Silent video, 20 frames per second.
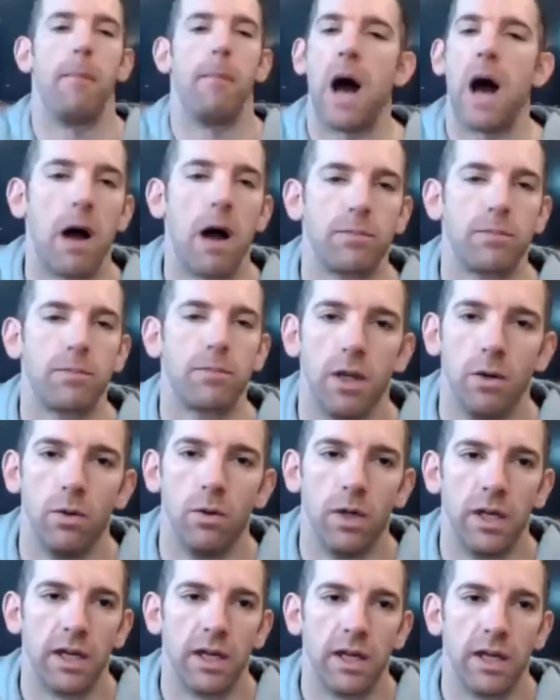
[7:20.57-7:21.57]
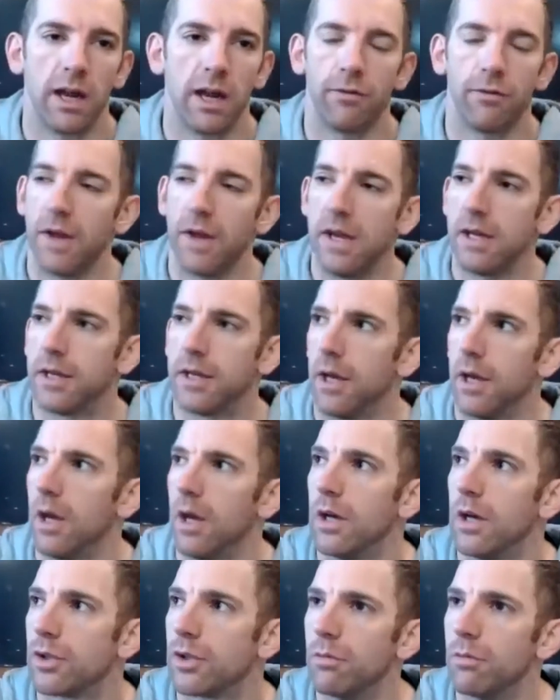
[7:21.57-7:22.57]
absolutely. And I think
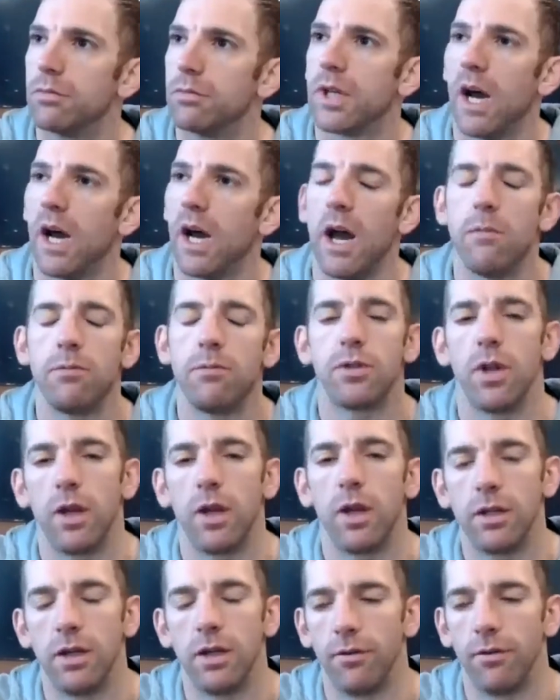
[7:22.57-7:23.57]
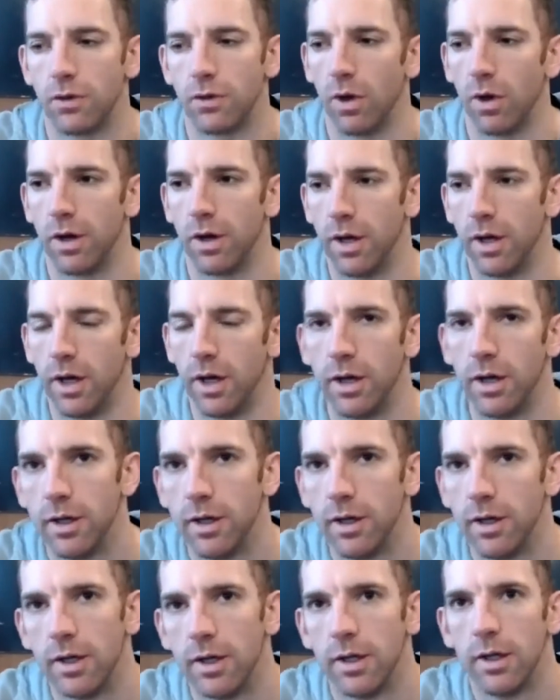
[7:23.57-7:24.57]
sometimes you've got to
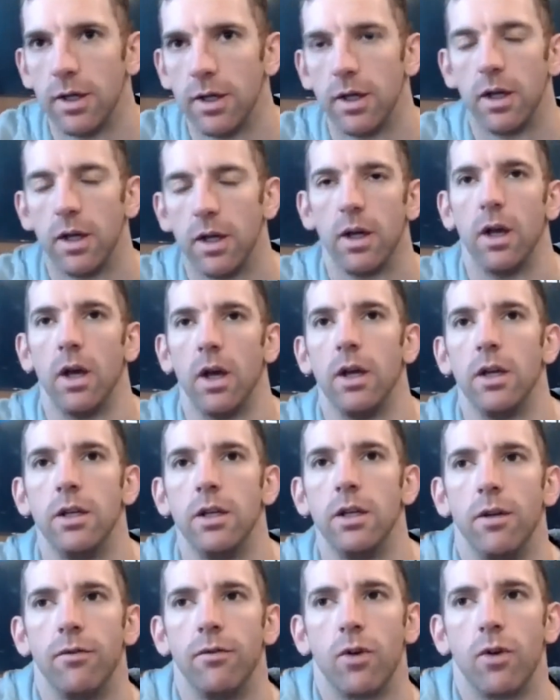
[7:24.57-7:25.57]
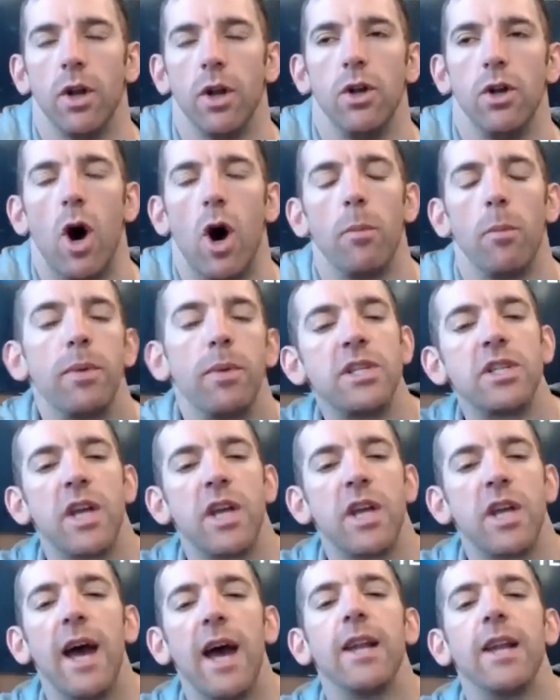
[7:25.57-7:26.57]
not be
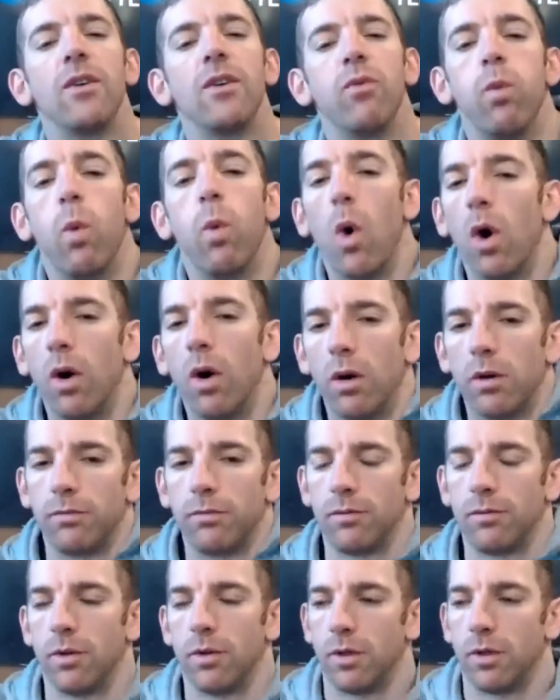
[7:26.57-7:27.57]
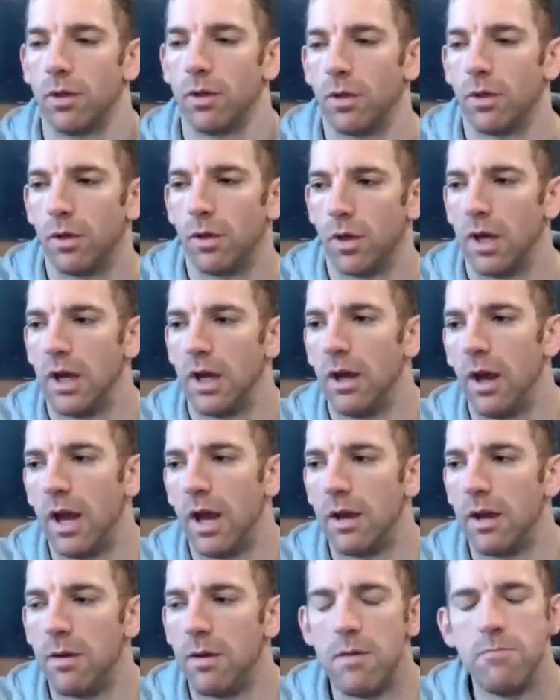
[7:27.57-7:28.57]
scared of what
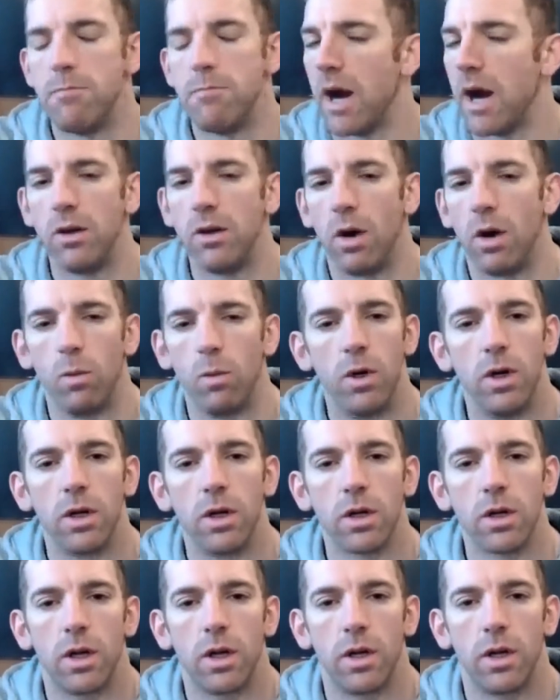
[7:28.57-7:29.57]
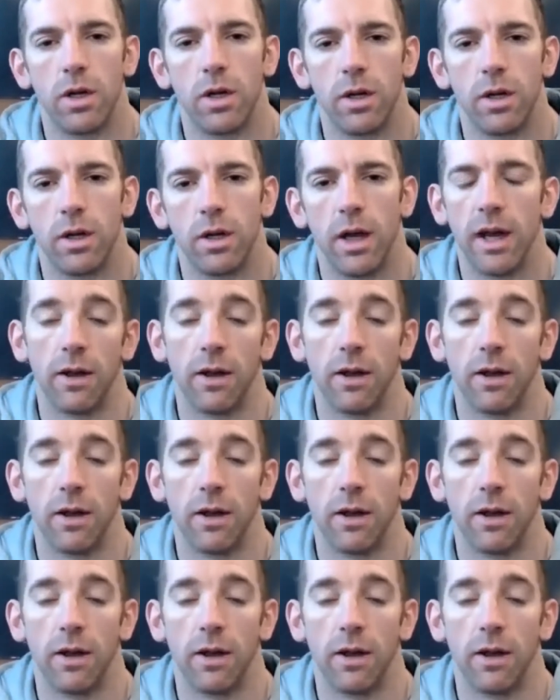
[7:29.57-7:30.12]
it might not work. And I